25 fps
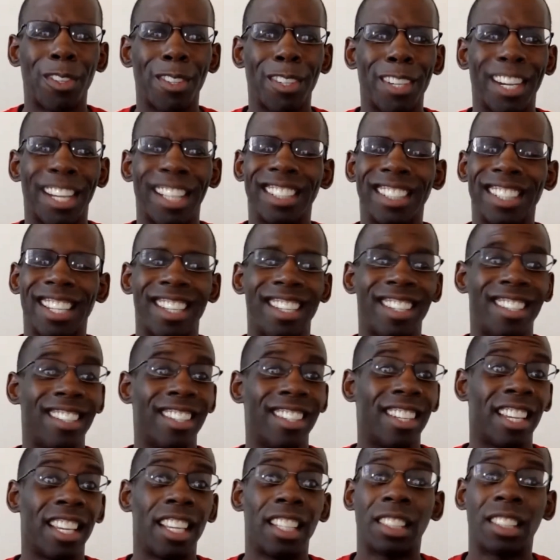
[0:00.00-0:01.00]
I said, look,
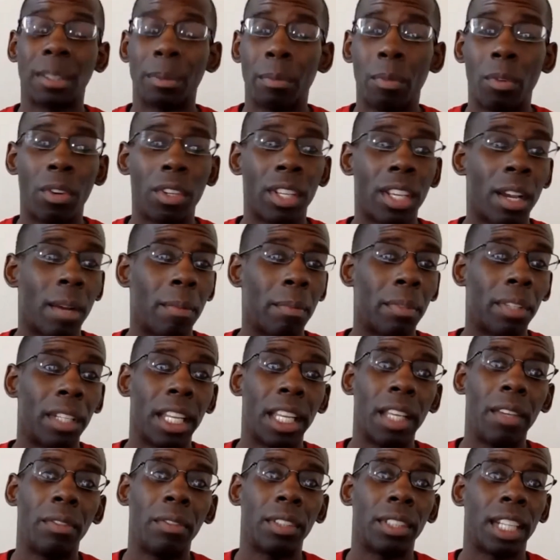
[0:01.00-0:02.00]
here's some more young
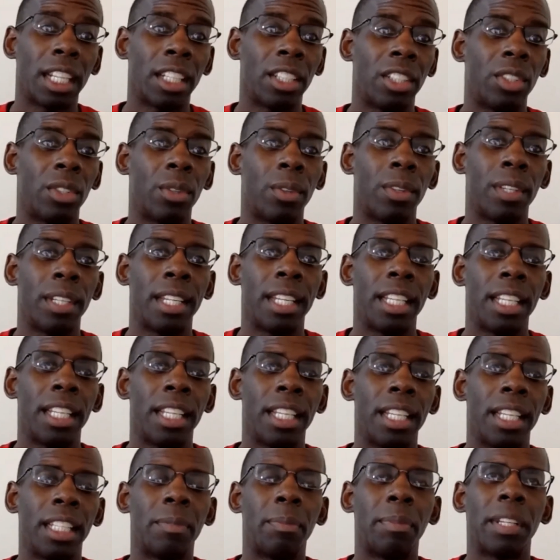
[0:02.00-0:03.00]
believers that's doing this,
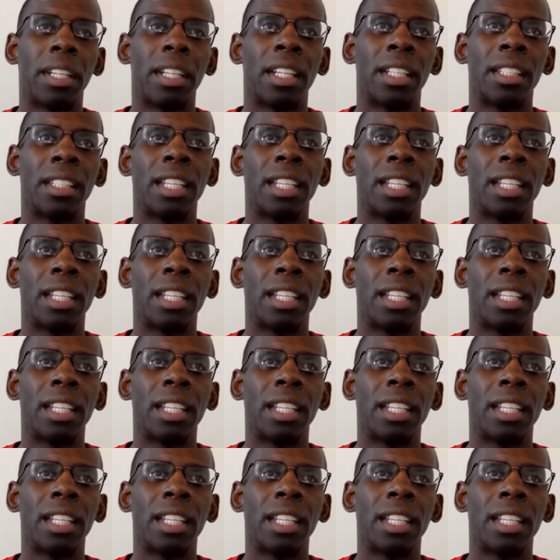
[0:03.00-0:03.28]
because